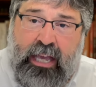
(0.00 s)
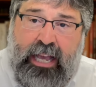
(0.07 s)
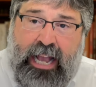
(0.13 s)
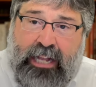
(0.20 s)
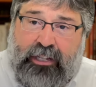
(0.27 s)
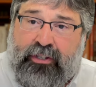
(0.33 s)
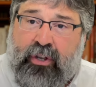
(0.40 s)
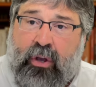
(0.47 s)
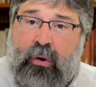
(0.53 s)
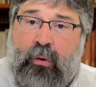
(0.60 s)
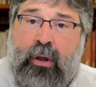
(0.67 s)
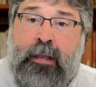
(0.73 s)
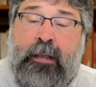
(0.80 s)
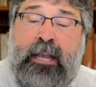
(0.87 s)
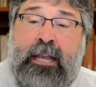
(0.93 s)
And
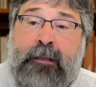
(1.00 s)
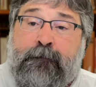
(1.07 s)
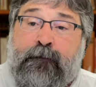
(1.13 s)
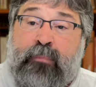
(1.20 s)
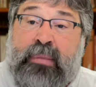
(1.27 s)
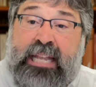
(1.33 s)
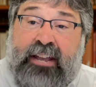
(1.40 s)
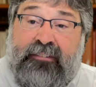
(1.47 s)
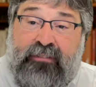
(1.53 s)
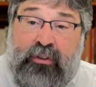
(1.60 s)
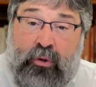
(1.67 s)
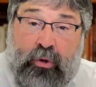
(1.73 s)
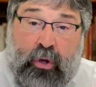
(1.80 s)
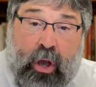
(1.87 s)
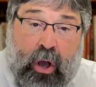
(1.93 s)
so if
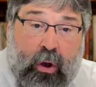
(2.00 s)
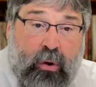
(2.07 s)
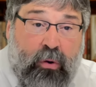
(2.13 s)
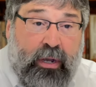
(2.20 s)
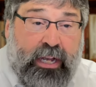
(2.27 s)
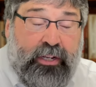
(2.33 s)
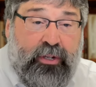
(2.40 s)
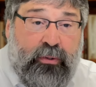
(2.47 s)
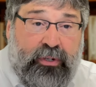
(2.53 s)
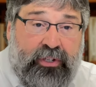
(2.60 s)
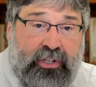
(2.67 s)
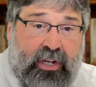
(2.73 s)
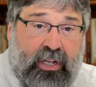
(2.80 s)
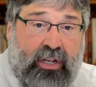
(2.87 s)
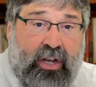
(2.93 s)
you go into a
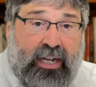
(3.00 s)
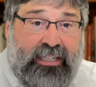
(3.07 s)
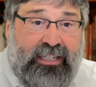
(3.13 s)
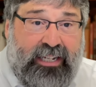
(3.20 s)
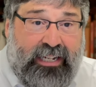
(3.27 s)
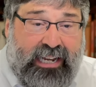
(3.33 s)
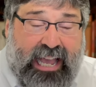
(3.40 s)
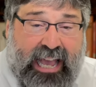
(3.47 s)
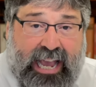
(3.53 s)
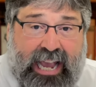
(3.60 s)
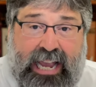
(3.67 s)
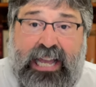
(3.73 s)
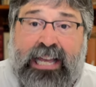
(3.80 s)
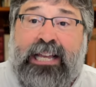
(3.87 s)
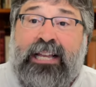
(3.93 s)
synagogue
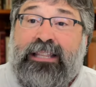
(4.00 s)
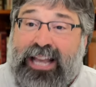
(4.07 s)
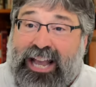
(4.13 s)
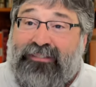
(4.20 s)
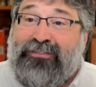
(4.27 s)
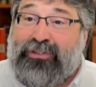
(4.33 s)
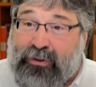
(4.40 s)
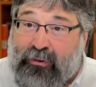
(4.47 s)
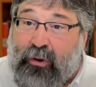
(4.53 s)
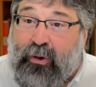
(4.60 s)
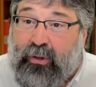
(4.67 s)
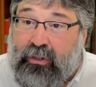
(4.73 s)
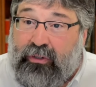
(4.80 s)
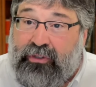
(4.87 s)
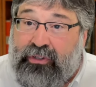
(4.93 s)
today, they have
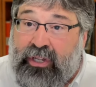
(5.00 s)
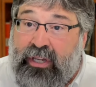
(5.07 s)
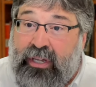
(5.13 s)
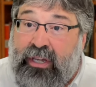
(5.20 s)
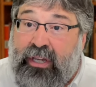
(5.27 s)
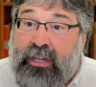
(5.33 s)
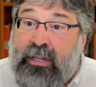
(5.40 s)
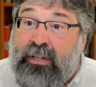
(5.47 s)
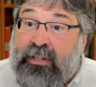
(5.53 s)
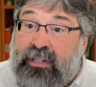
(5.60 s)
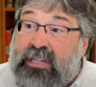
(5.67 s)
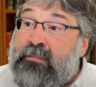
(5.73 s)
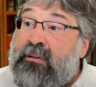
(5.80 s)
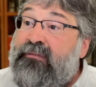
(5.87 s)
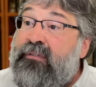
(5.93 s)
scrolls.
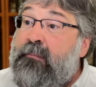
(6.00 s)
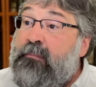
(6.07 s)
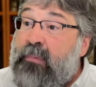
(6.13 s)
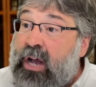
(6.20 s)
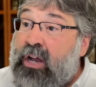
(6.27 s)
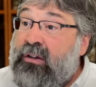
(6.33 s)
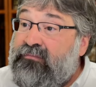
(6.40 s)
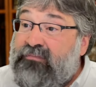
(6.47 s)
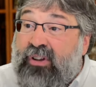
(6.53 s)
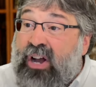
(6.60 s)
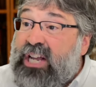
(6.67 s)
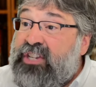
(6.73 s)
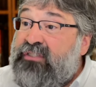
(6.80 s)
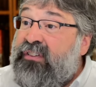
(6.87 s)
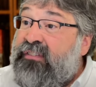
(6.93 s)
Some of them uh,
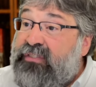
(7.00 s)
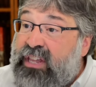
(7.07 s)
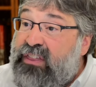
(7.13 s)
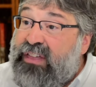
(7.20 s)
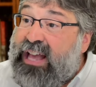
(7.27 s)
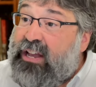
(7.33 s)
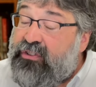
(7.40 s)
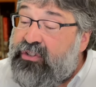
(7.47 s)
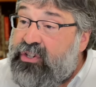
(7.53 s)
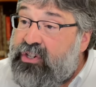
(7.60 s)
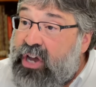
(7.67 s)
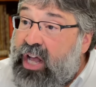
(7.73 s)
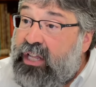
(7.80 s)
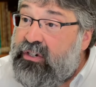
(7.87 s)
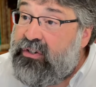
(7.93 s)
cost
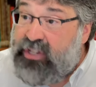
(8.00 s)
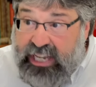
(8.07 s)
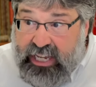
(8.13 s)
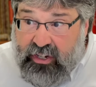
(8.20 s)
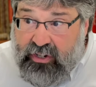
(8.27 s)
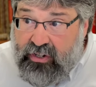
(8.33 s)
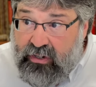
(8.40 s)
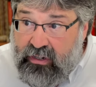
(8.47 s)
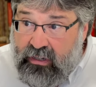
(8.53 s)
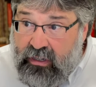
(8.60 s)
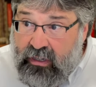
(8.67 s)
$50,000 each.